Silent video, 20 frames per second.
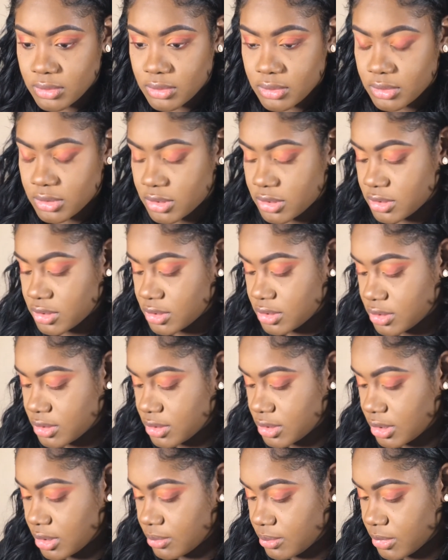Use the
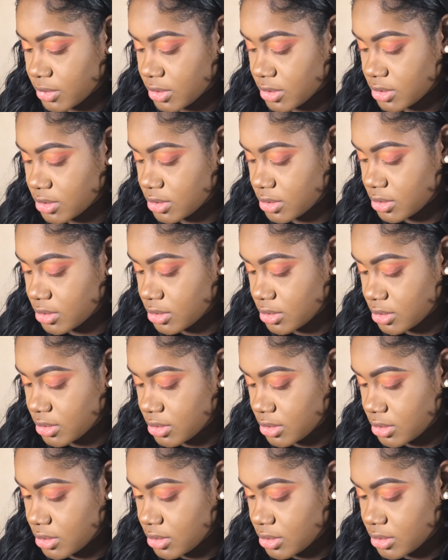same brush
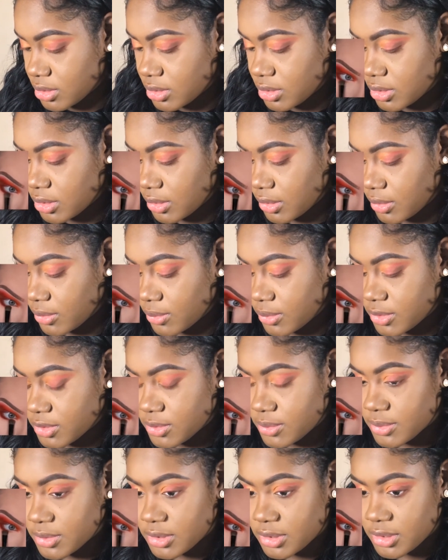and go
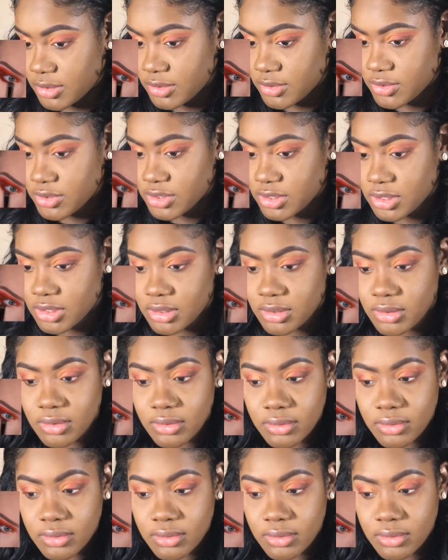into another shade.